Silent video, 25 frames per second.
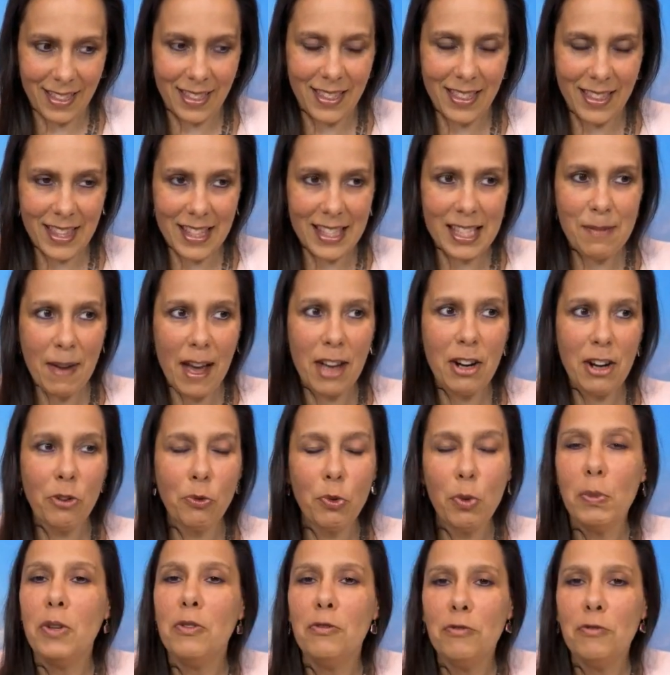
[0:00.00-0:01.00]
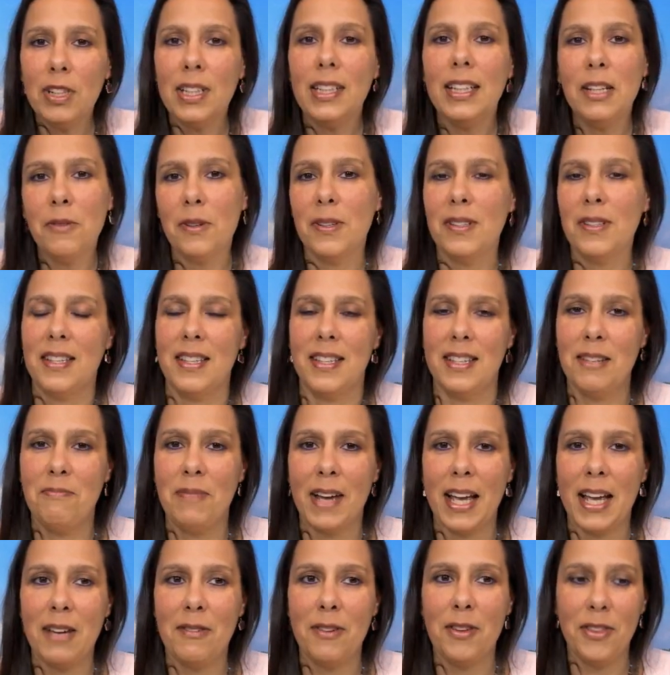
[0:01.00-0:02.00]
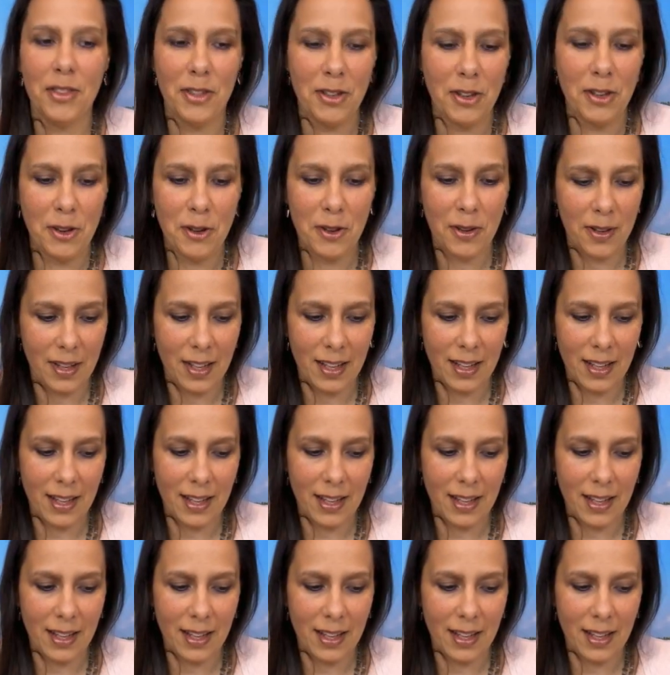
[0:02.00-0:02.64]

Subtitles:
This man or woman really wants to be with you.